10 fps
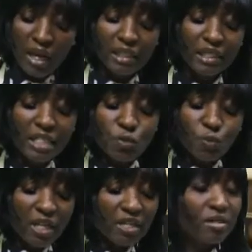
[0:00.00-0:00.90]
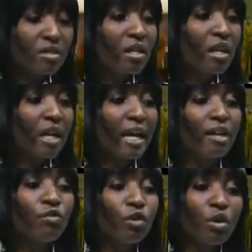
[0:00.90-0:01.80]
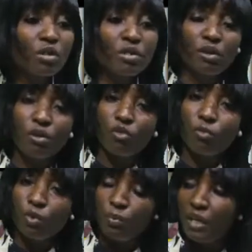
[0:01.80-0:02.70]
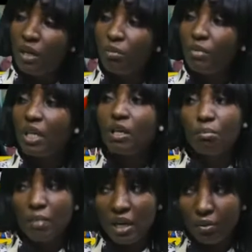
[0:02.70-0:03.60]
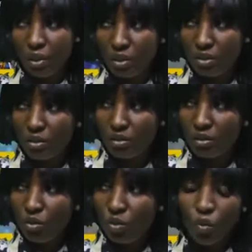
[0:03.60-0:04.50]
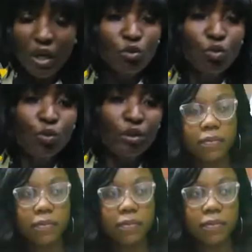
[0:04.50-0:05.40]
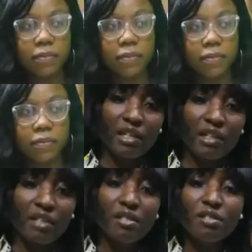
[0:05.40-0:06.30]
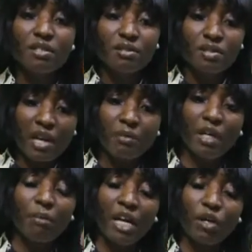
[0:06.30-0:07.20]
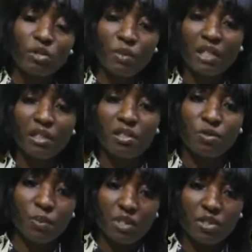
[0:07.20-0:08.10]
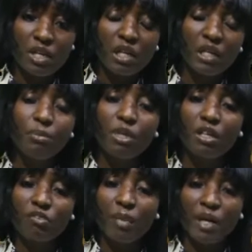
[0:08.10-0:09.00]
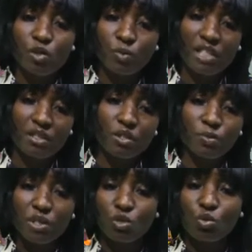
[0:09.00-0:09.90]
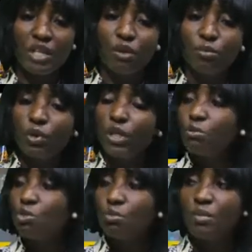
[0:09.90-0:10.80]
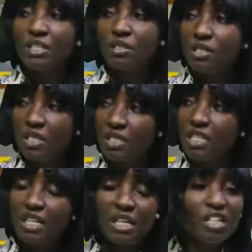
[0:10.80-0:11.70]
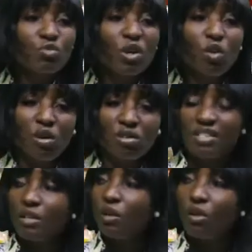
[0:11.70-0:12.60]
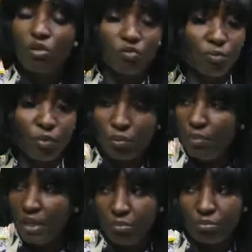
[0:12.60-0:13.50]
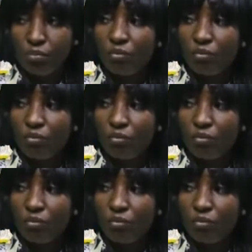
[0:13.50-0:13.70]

And this space can even cause a lot of problem in marriage. When you refuse to understand that this is time that my husband needs space, let me give my husband the space to enable him to meditate, it will cause a lot of problem